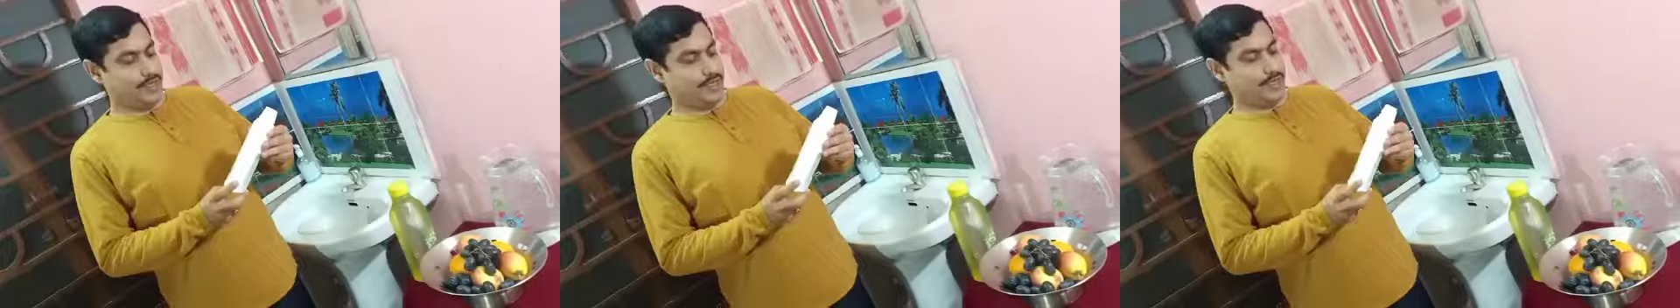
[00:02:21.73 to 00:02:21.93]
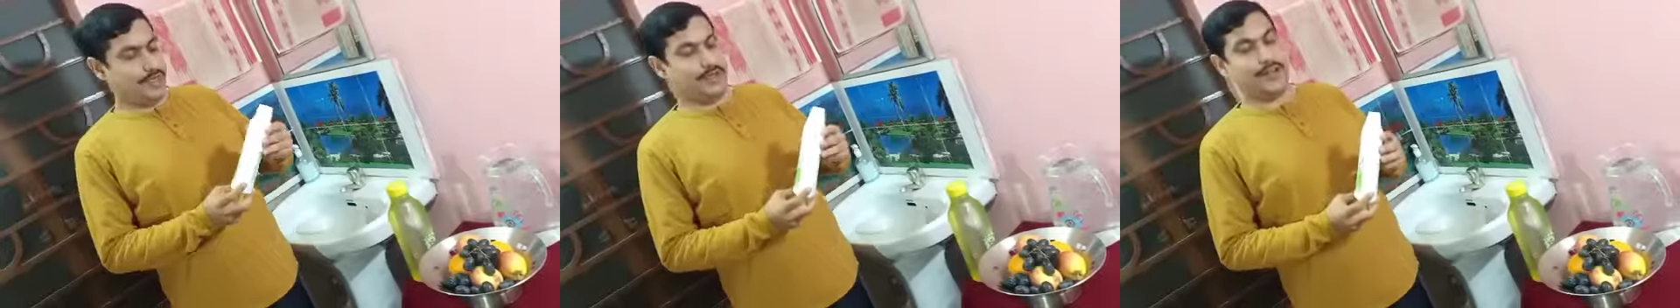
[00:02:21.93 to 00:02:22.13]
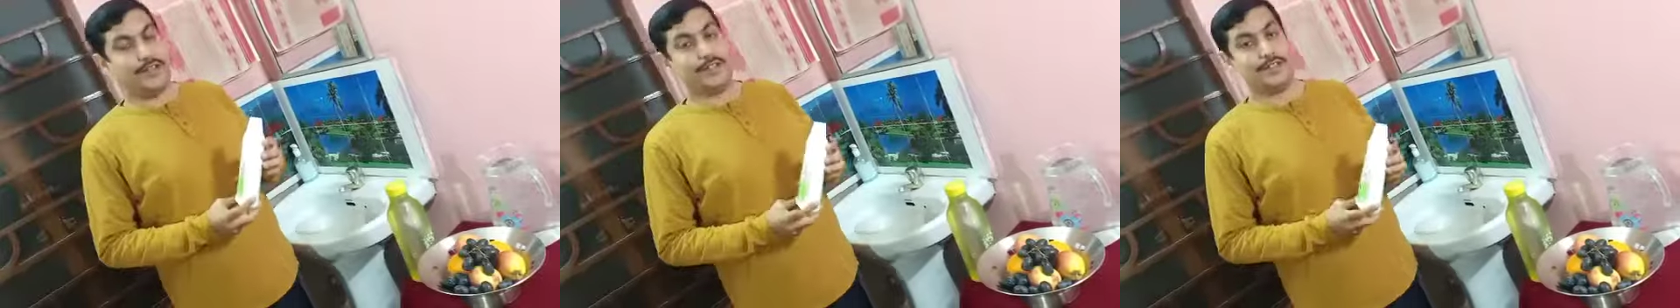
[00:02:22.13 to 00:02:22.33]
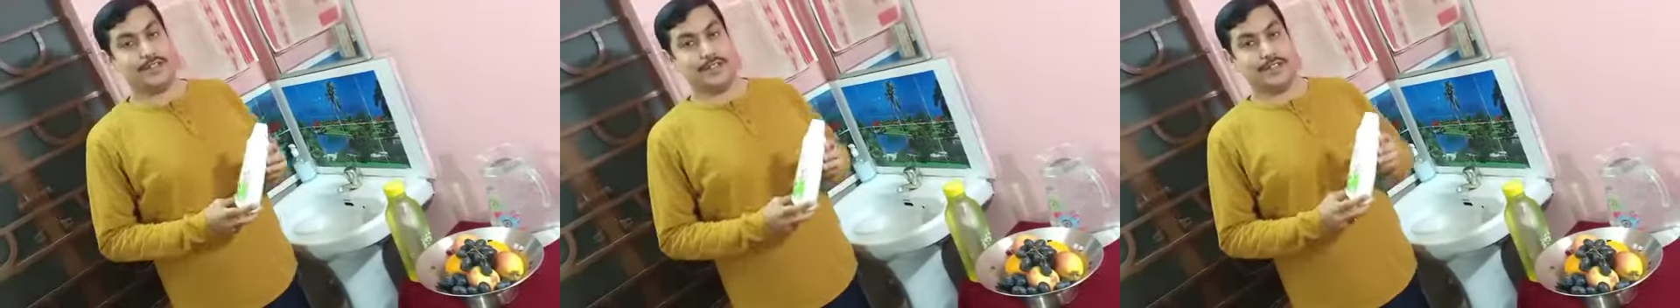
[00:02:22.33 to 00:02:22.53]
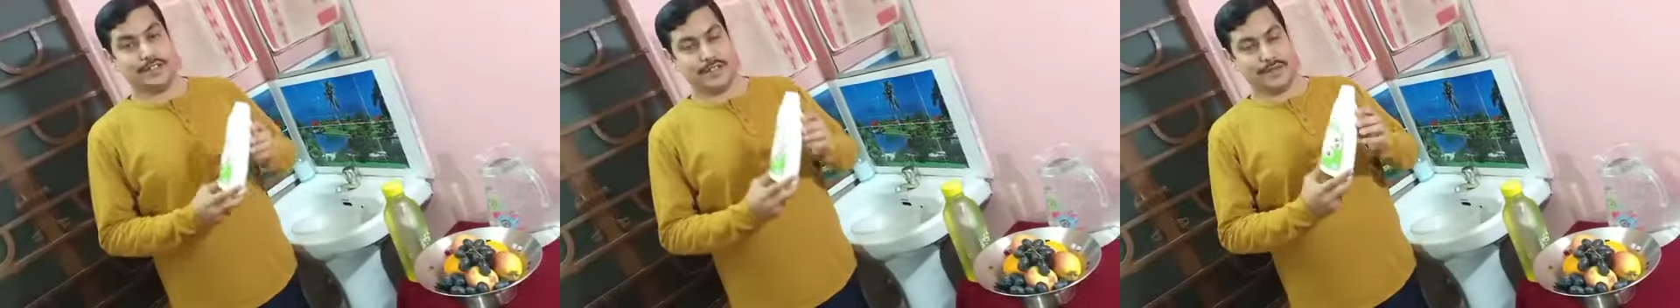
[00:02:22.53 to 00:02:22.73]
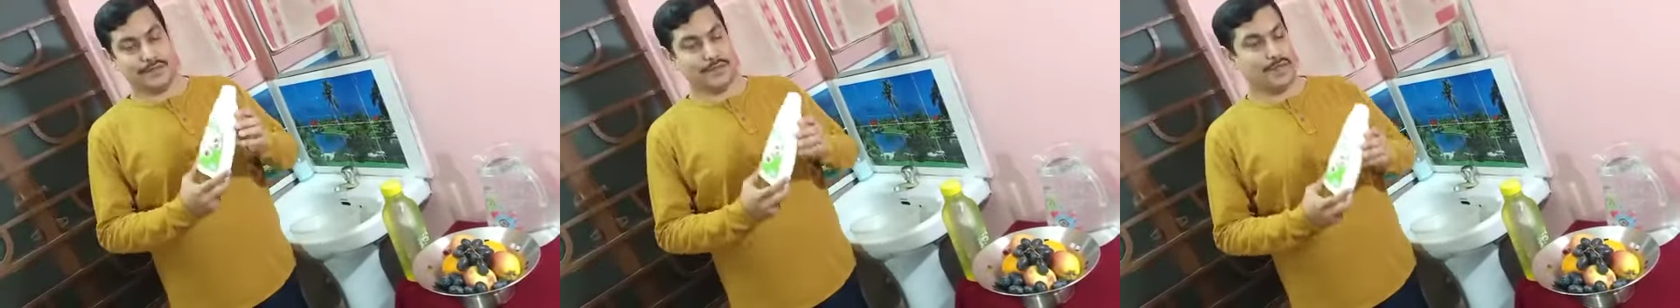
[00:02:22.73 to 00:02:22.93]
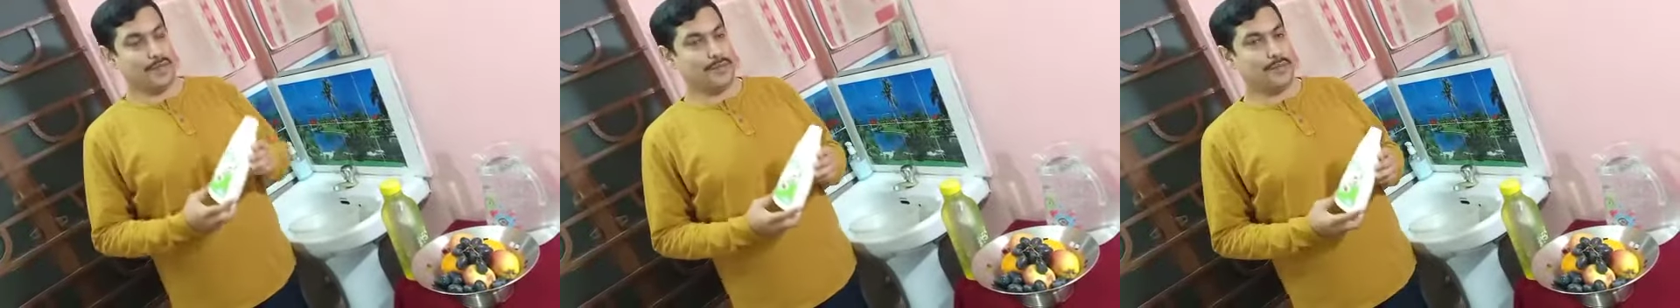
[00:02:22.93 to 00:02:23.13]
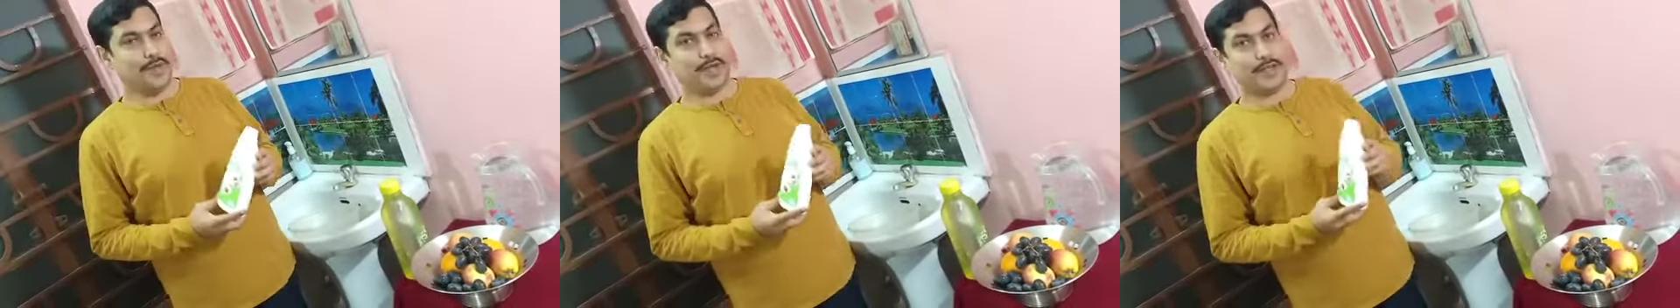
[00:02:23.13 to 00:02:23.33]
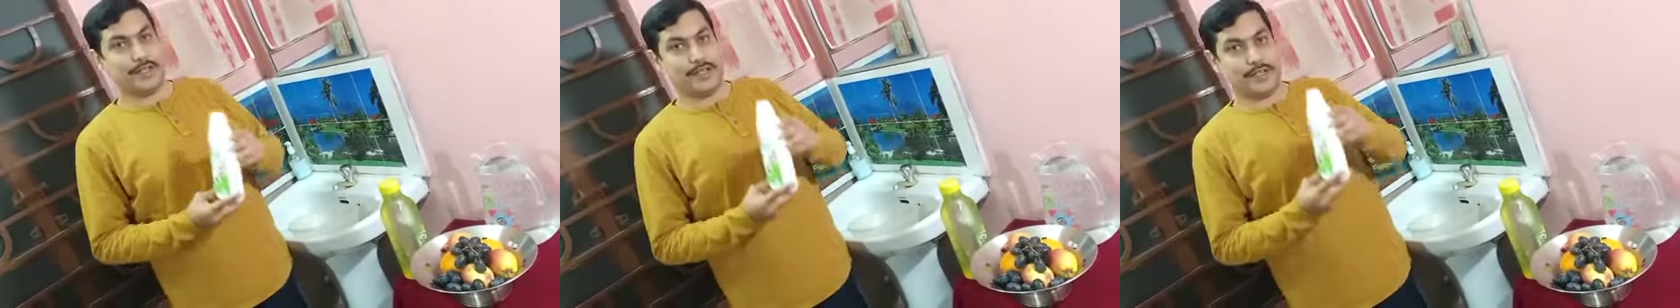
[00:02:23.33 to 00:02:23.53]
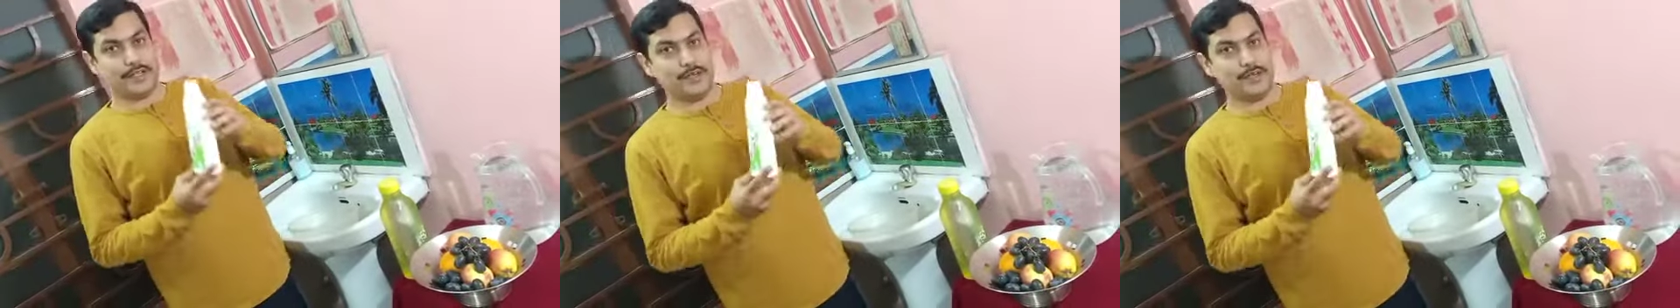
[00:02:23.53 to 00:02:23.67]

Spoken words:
And let's see some practical